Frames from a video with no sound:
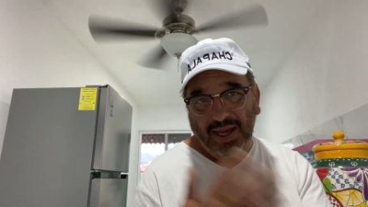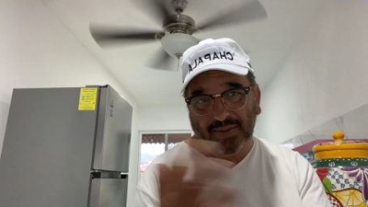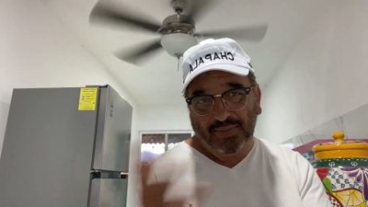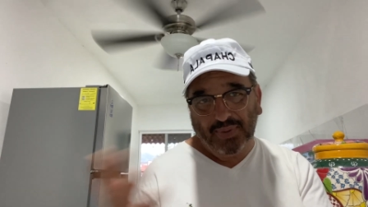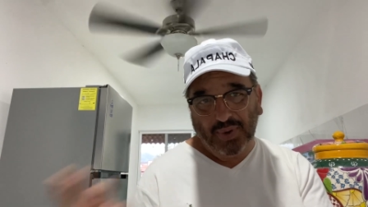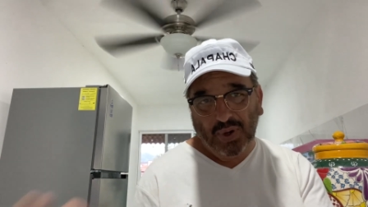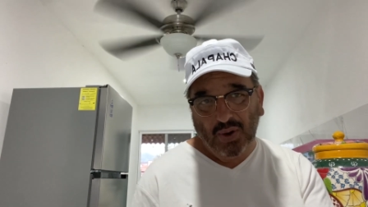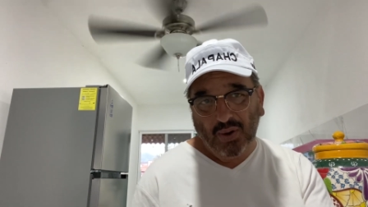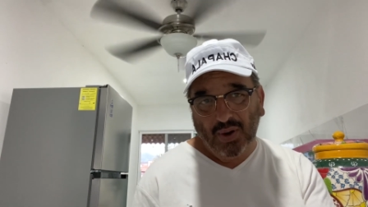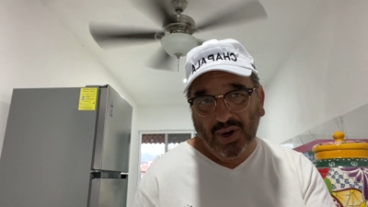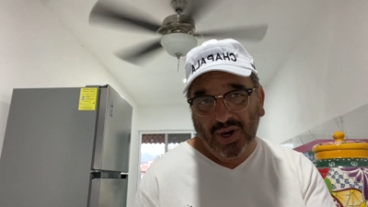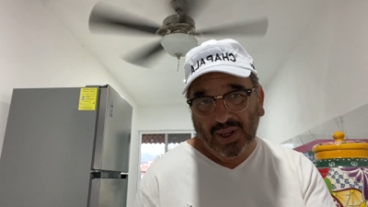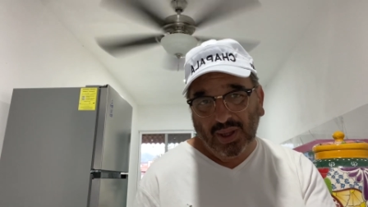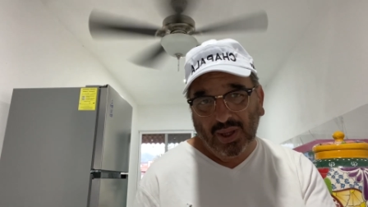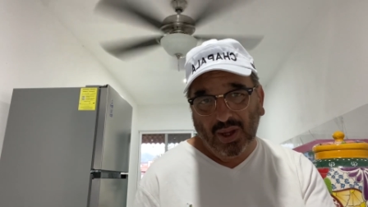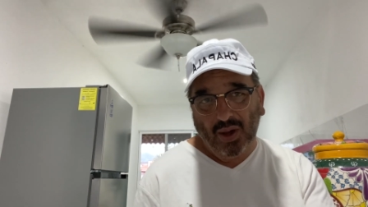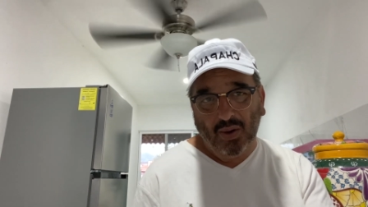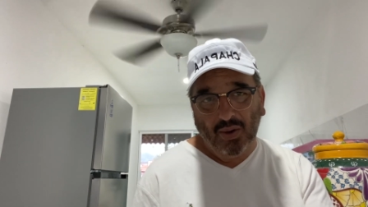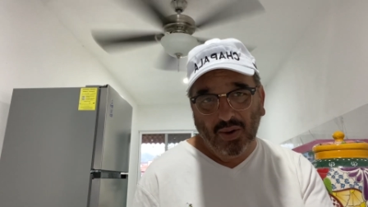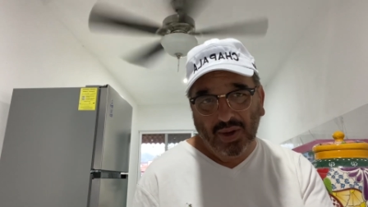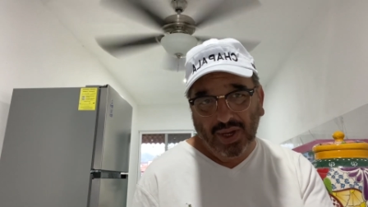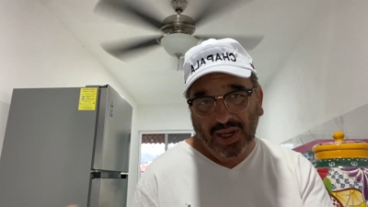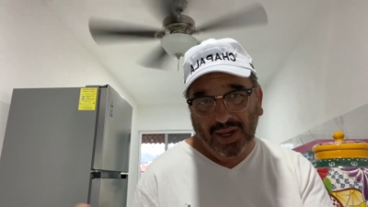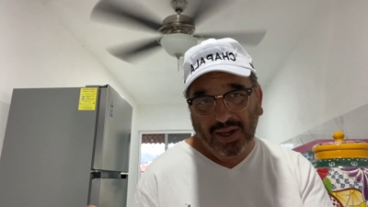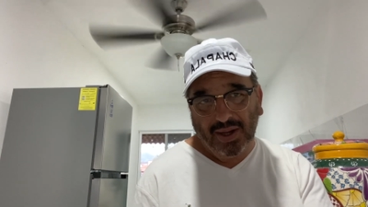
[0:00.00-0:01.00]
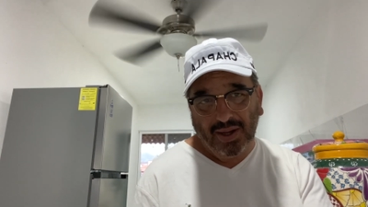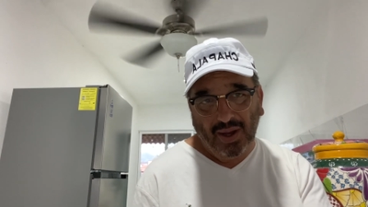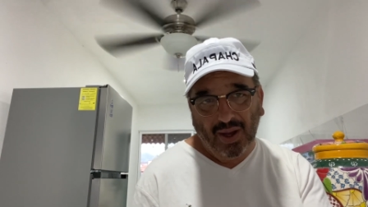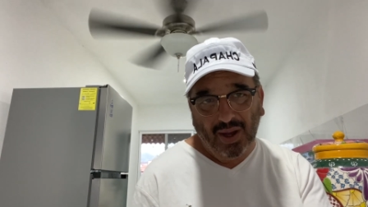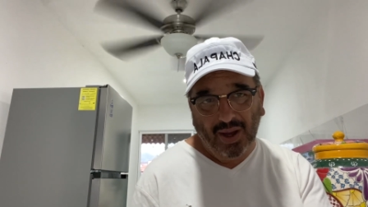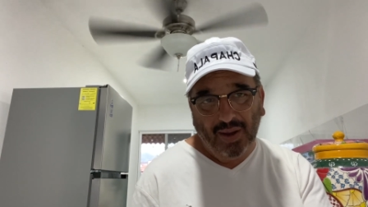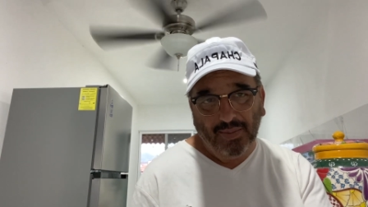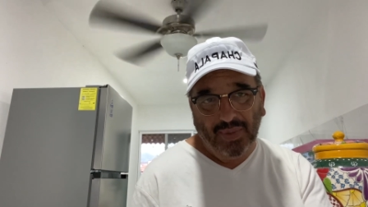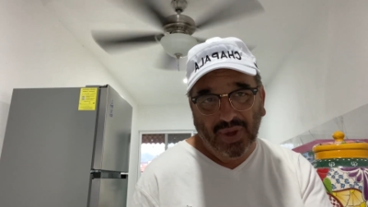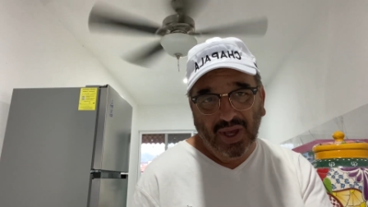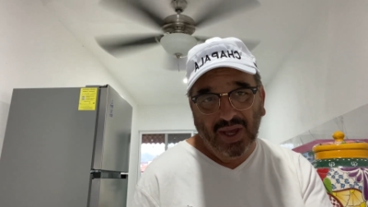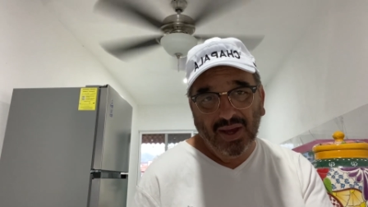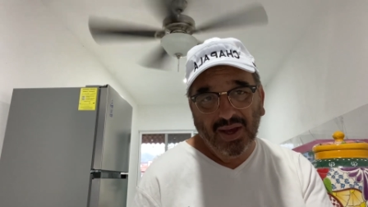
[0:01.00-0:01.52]
If you're at a low
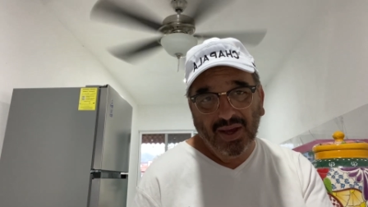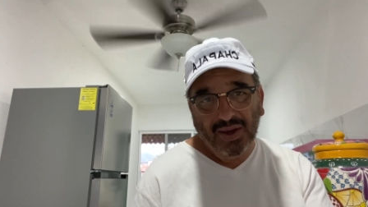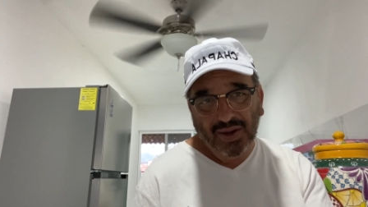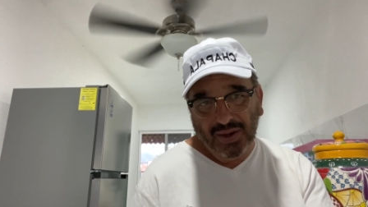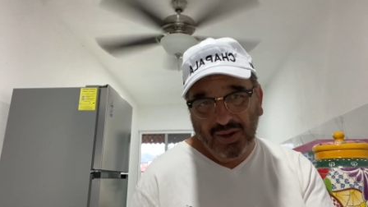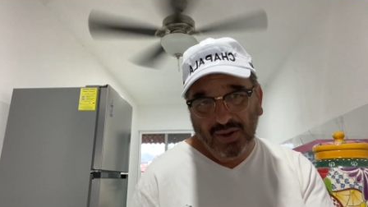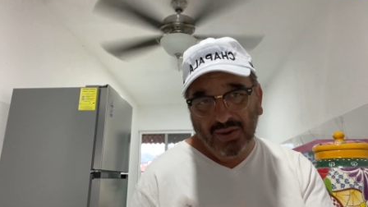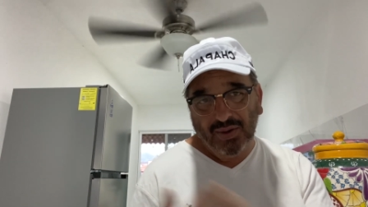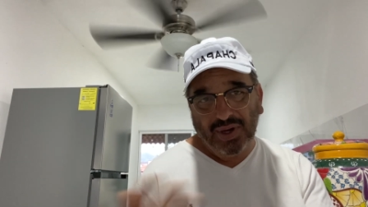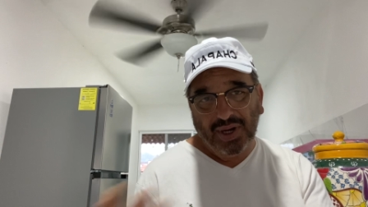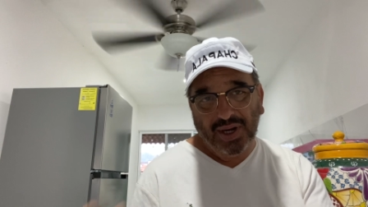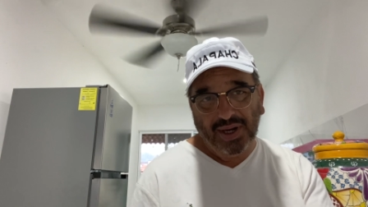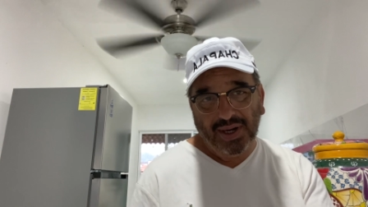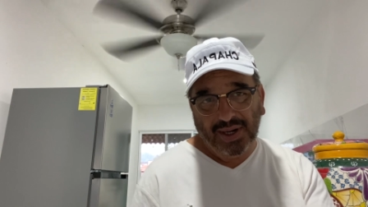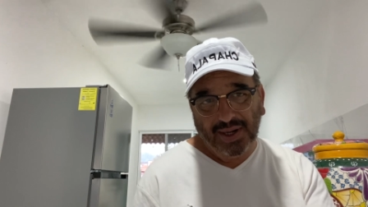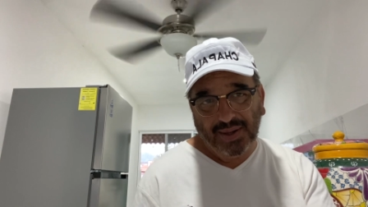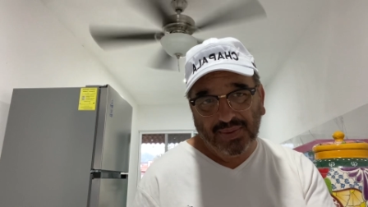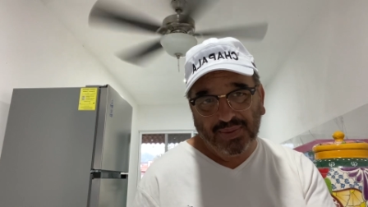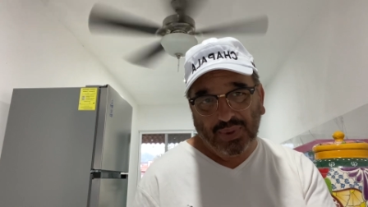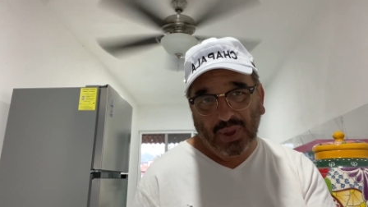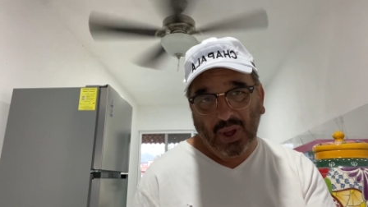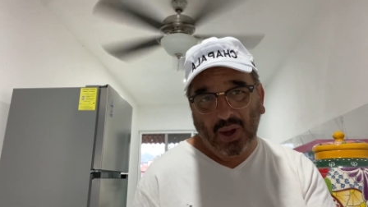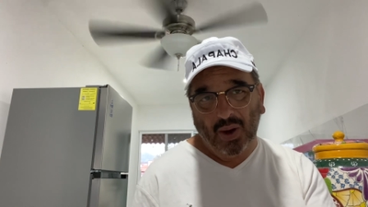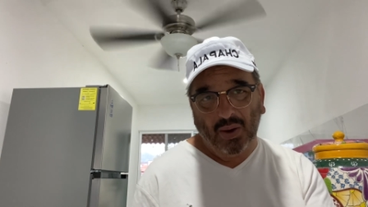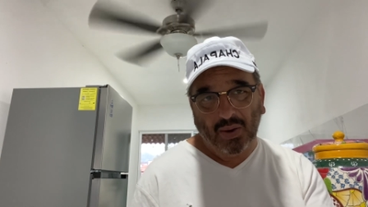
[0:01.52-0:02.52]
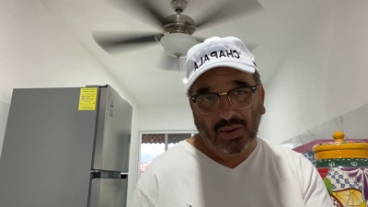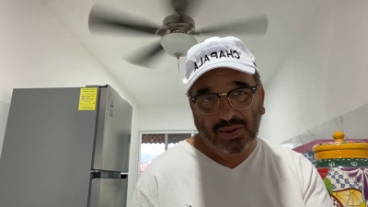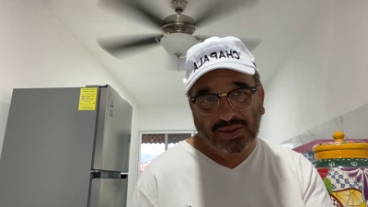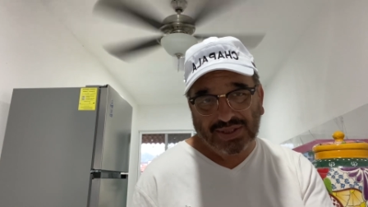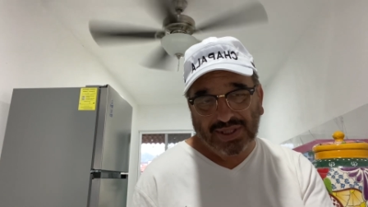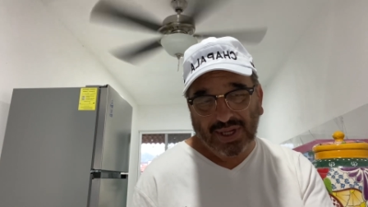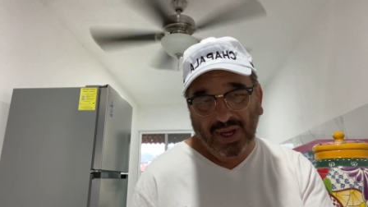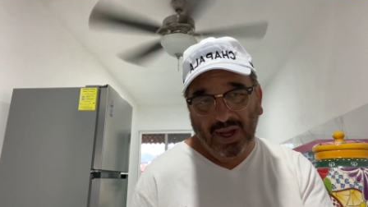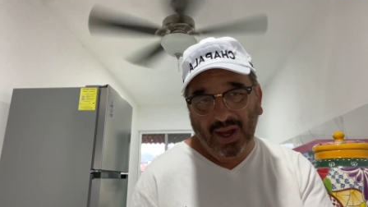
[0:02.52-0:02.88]
income, you can eat at those.